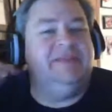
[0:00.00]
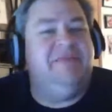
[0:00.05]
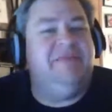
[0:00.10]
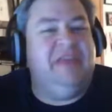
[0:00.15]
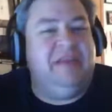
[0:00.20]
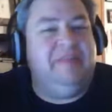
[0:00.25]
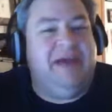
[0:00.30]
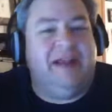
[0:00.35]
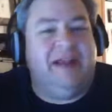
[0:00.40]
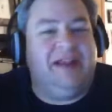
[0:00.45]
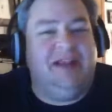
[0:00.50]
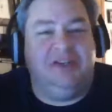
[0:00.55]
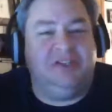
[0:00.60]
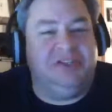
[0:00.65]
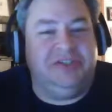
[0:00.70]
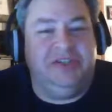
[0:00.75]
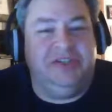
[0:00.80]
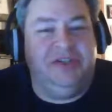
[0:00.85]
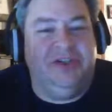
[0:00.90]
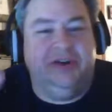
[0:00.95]
Feedback now, just so
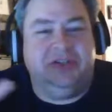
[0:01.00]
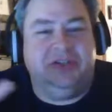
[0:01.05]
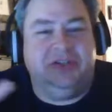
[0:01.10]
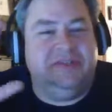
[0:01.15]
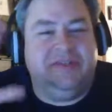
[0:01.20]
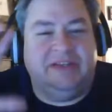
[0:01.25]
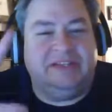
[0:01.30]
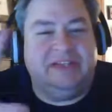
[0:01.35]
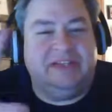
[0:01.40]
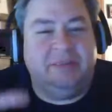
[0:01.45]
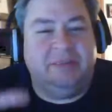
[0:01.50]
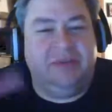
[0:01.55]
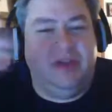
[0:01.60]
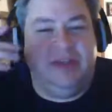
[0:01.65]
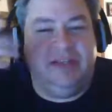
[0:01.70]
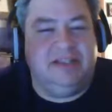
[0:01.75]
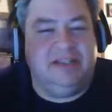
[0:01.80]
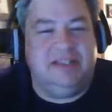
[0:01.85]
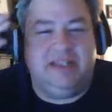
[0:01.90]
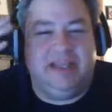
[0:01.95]
you know. So if I stop
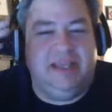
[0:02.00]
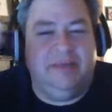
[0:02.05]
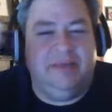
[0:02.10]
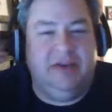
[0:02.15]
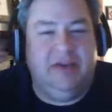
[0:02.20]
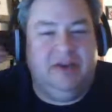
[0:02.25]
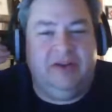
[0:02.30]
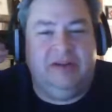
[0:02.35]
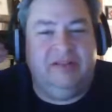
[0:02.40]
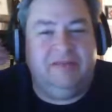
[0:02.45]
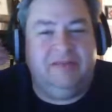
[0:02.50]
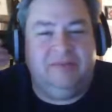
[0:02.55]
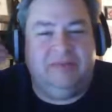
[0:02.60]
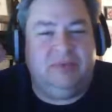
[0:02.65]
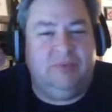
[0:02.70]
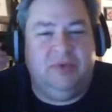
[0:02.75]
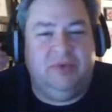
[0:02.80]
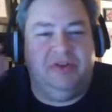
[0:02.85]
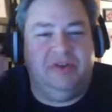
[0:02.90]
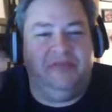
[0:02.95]
talking, I keep hearing
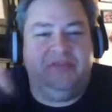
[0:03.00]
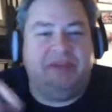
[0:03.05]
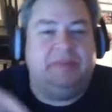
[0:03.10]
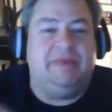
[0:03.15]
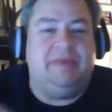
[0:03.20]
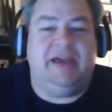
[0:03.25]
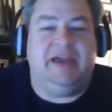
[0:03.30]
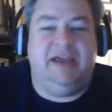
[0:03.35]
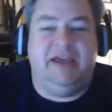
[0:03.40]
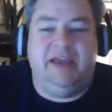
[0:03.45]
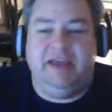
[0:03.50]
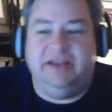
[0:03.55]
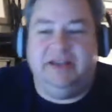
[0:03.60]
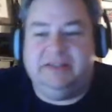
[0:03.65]
some weird feedback again.